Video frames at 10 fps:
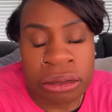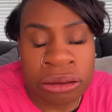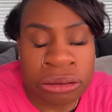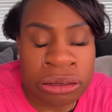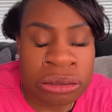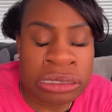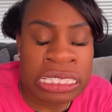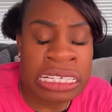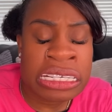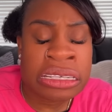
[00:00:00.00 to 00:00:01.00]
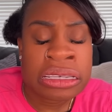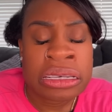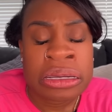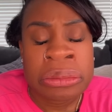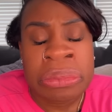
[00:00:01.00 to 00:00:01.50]
Coco did.
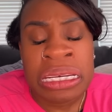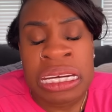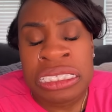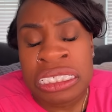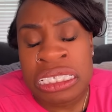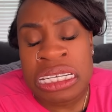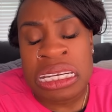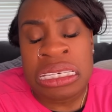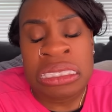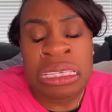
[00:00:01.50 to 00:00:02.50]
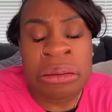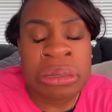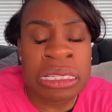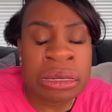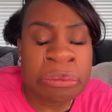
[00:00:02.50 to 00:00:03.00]
Because she needed
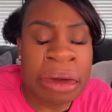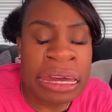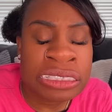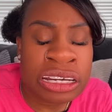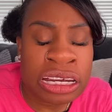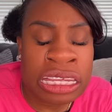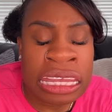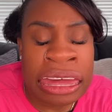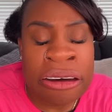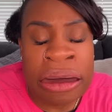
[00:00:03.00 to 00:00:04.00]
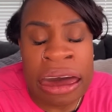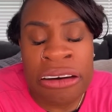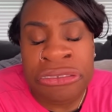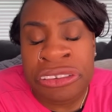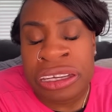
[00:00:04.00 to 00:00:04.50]
something to match her clown
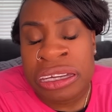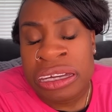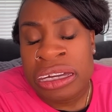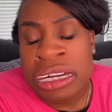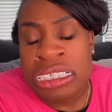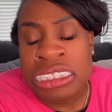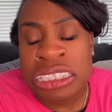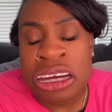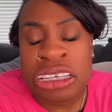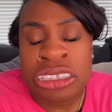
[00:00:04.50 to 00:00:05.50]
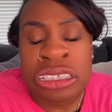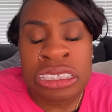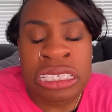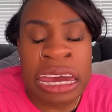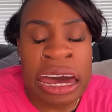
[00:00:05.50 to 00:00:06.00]
outfit, and she thought your
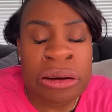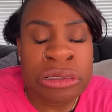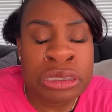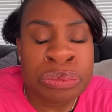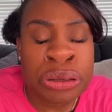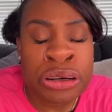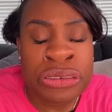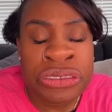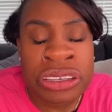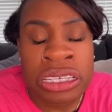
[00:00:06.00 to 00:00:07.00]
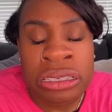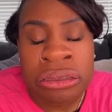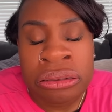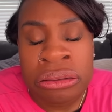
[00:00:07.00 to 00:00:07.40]
style was perfect.